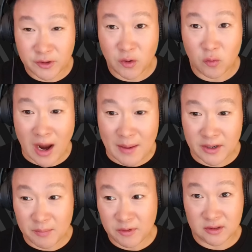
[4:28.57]
you know, wrap it
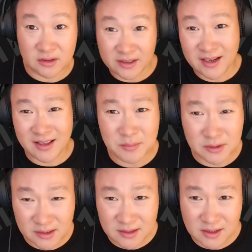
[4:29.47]
up, they're just like, yeah, the
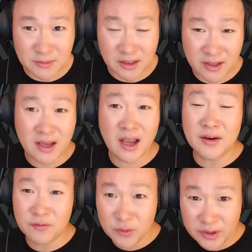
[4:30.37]
police seem like they kind
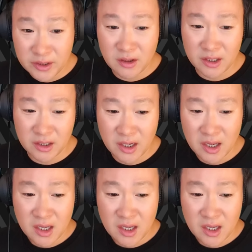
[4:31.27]
of really